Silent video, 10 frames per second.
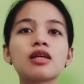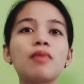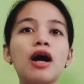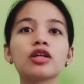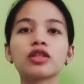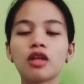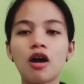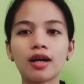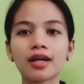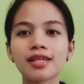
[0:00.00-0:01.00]
about
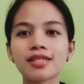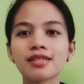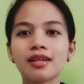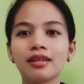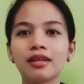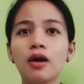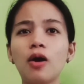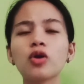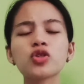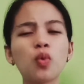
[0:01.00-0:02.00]
tax.
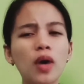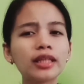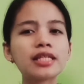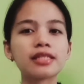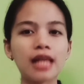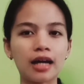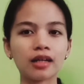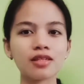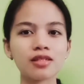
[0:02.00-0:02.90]
So what is tax?